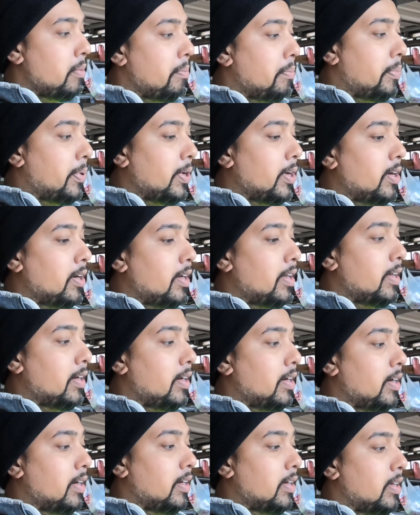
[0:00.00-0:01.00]
but
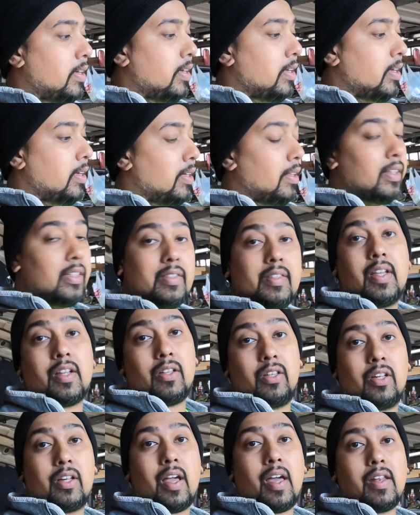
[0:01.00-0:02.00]
uh, Let's take a
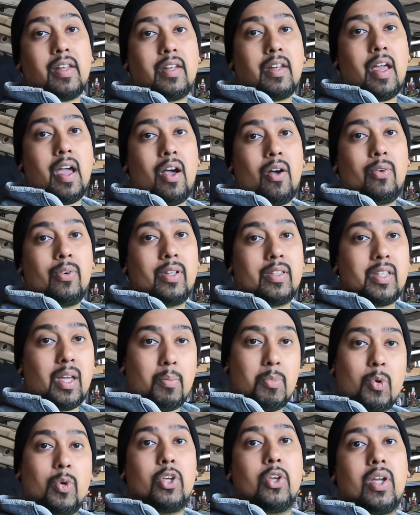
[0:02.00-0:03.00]
look at it now and tell
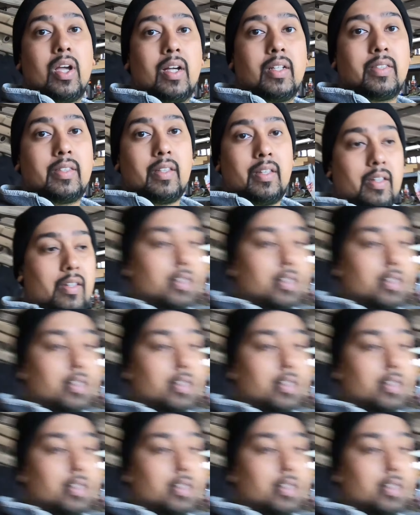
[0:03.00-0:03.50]
me what you guys think.